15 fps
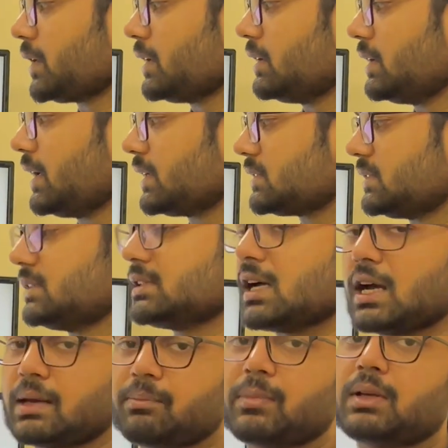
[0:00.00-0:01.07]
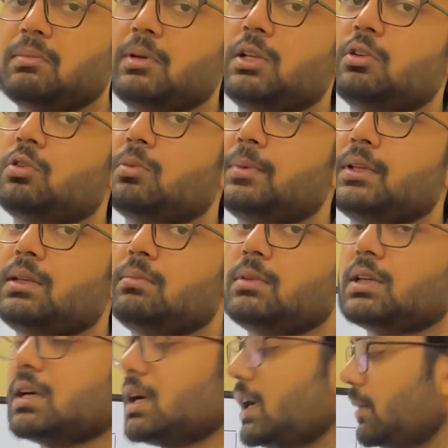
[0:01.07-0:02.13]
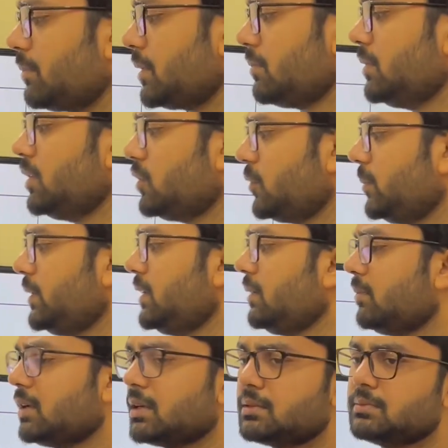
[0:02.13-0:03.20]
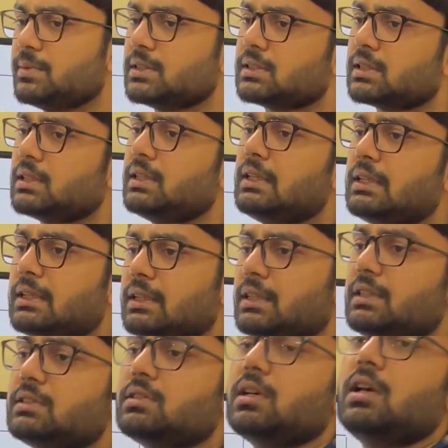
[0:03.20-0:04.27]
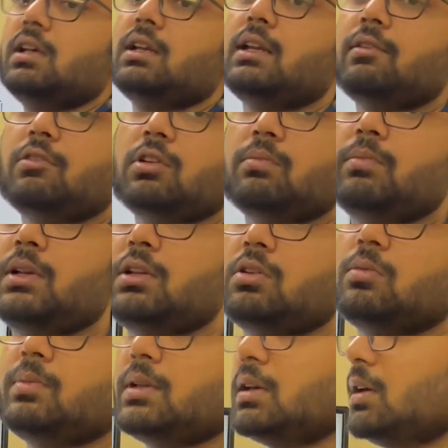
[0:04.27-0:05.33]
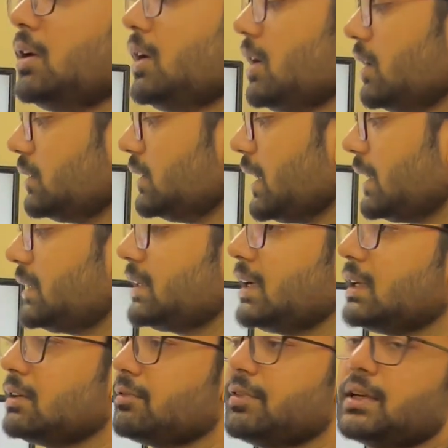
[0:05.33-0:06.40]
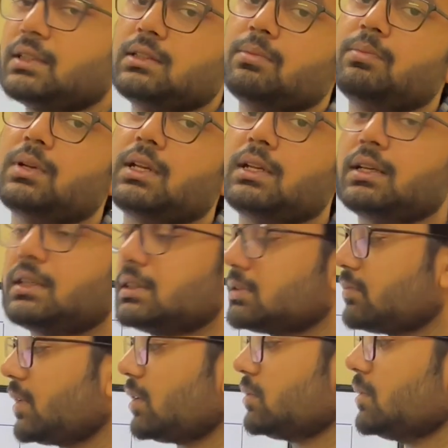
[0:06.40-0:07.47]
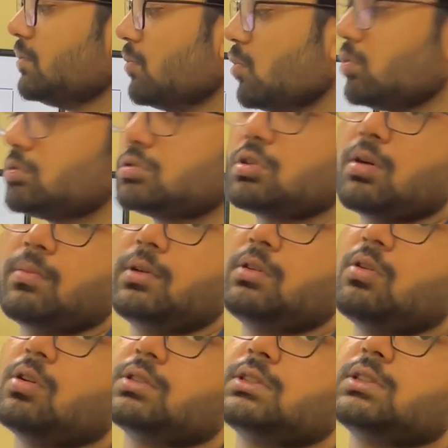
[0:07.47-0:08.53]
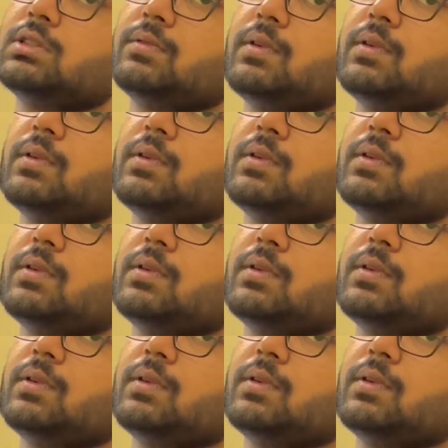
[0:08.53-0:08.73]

Next is hyperbilirubinemia. Hyperbilirubinemia is basically increased level of bilirubin that can affect the brain. It is one of the most common causes of